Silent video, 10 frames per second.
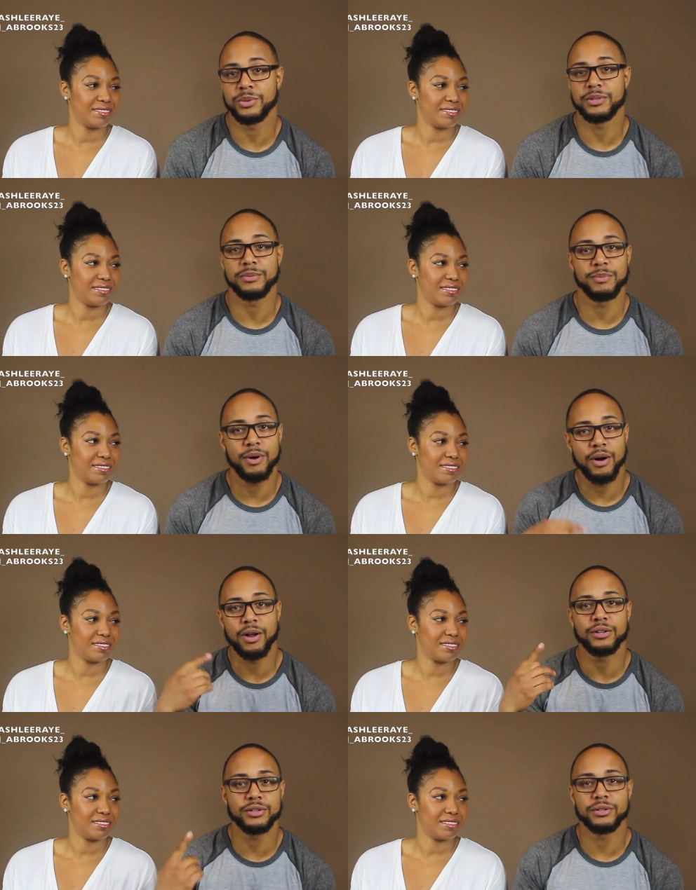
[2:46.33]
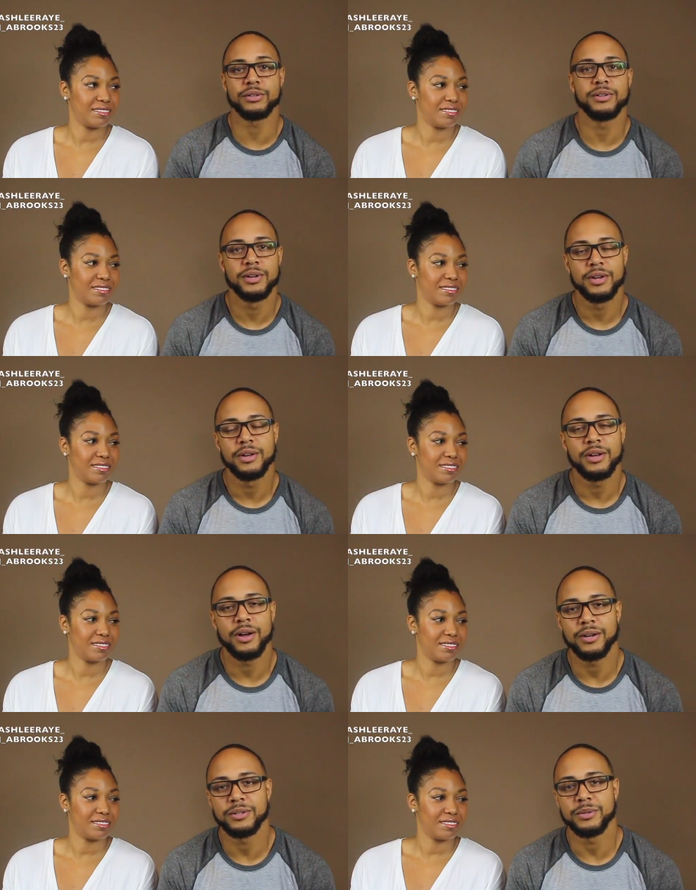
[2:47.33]
Speaker 1: with some ulterior
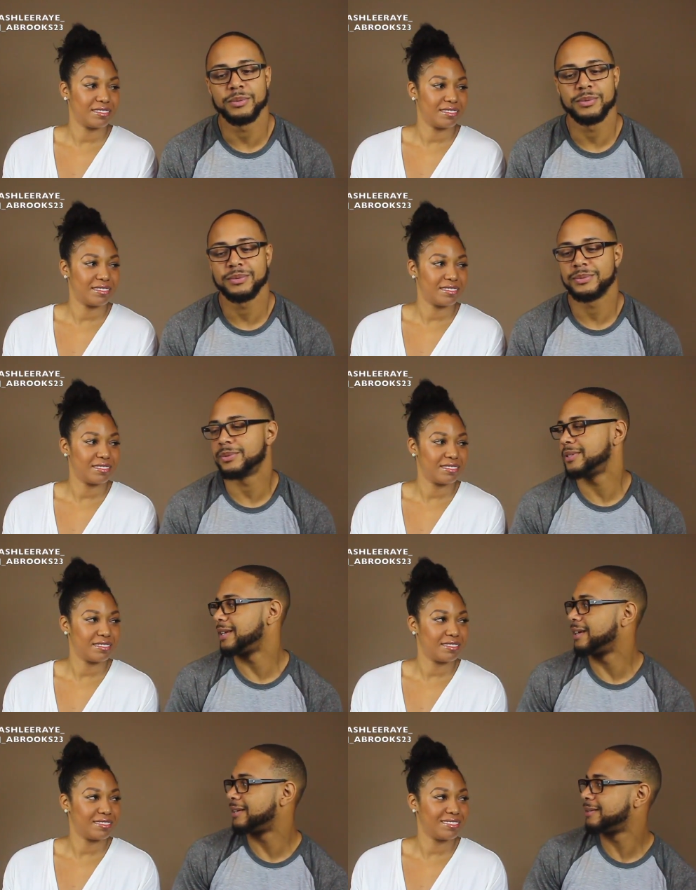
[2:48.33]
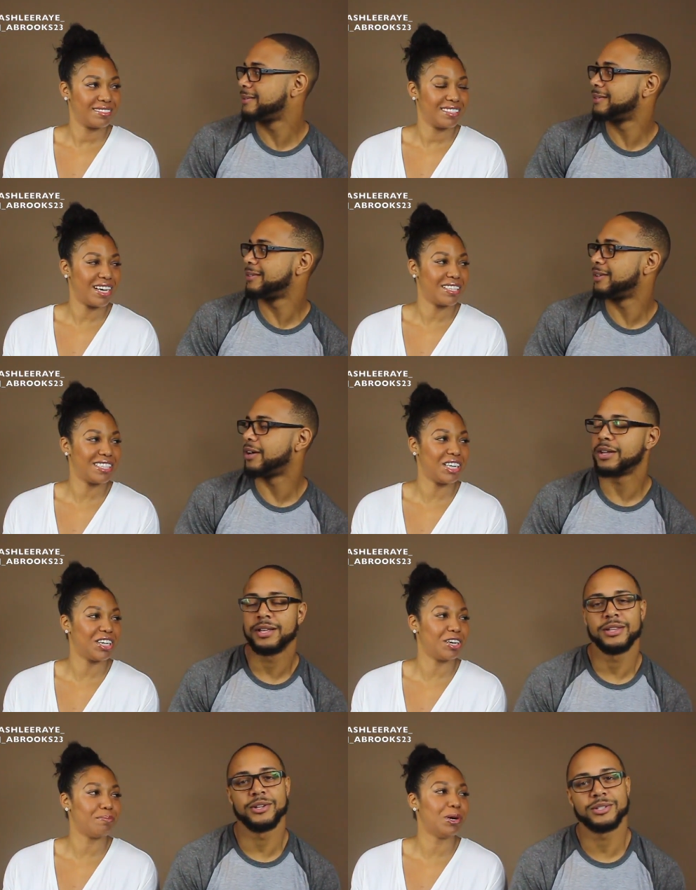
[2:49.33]
motives.
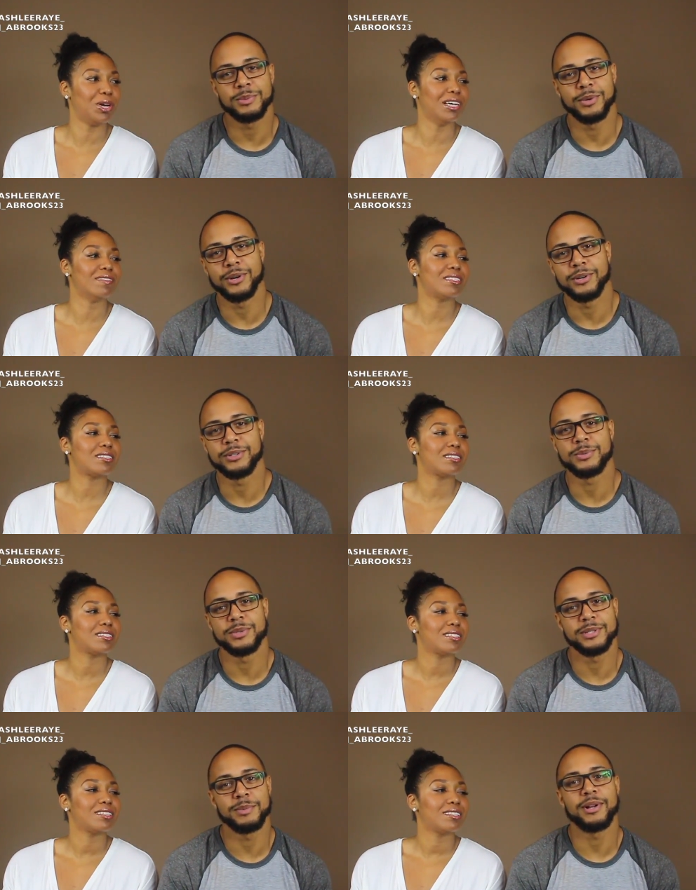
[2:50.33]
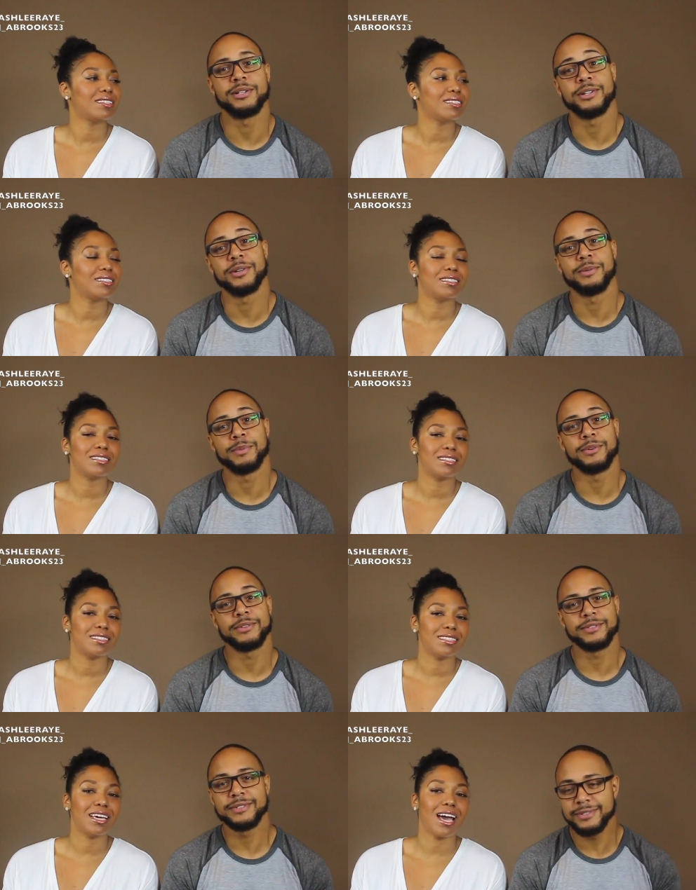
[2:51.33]
There's some girls with some ulterior
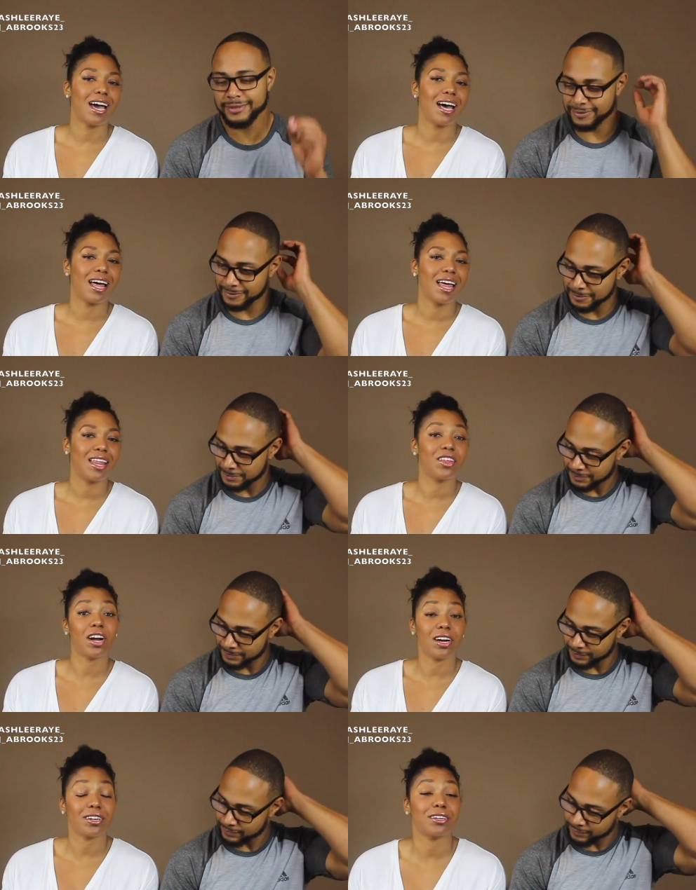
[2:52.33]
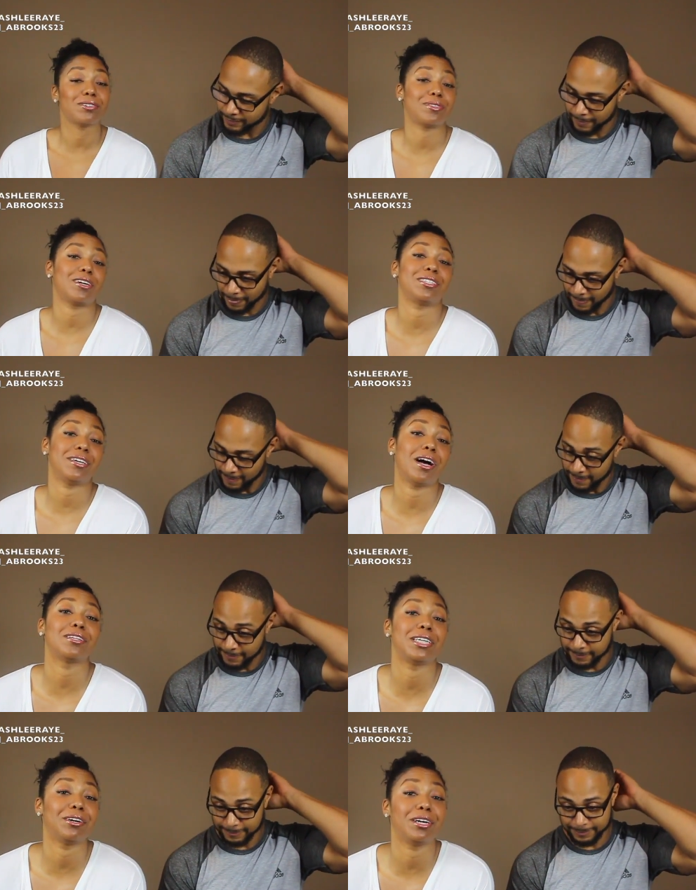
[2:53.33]
motives.
Speaker 2: Yeah, there are girls with
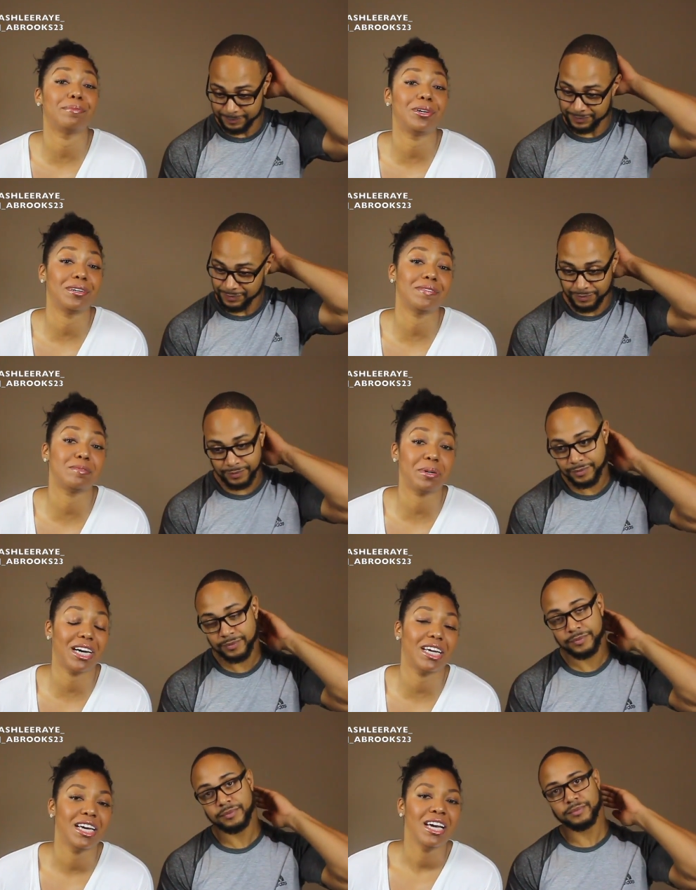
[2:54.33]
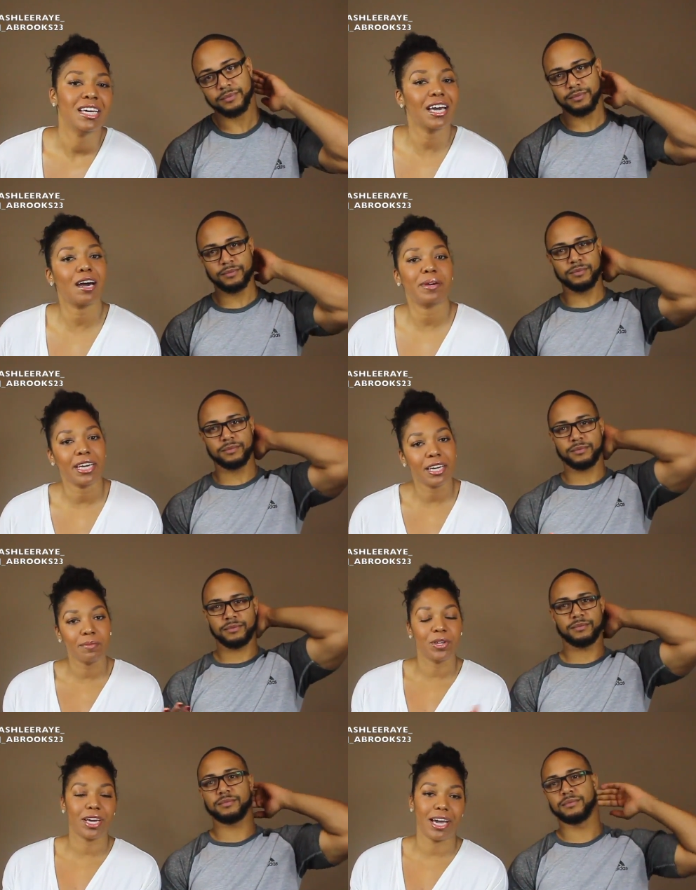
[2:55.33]
ulterior motives. But yeah, but he
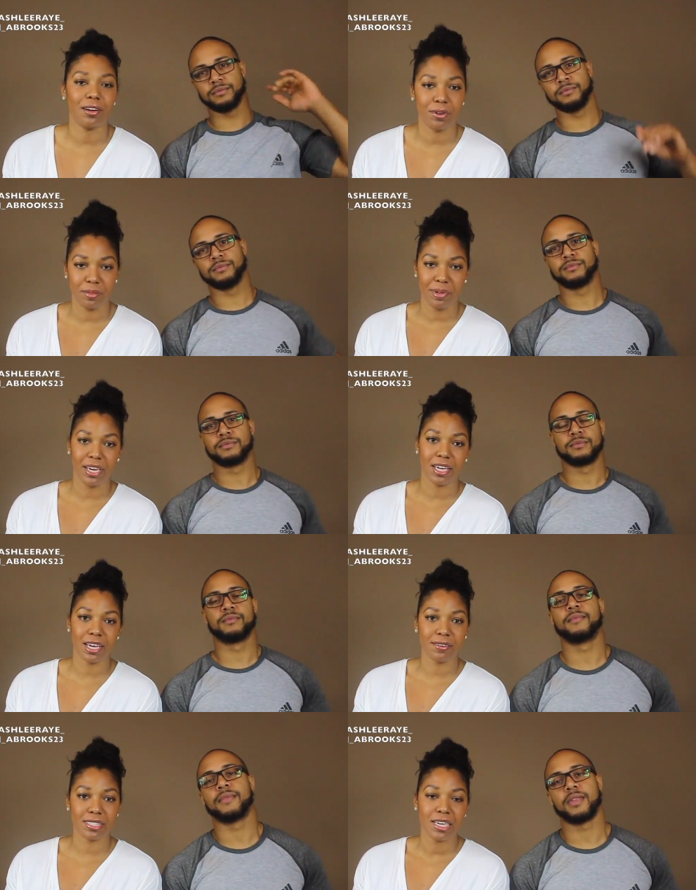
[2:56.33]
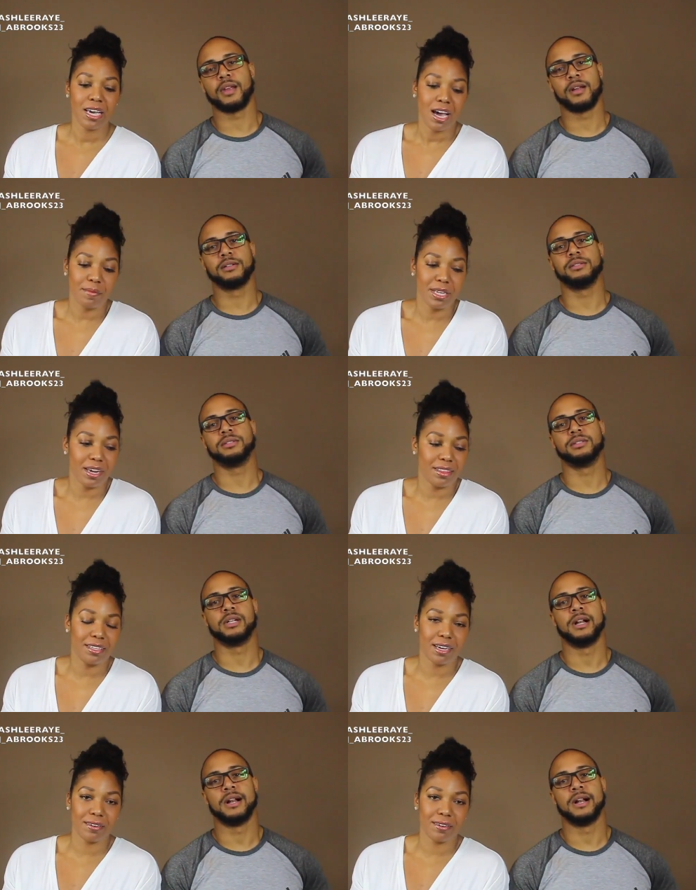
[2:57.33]
communicated with me, and that was, I mean, I think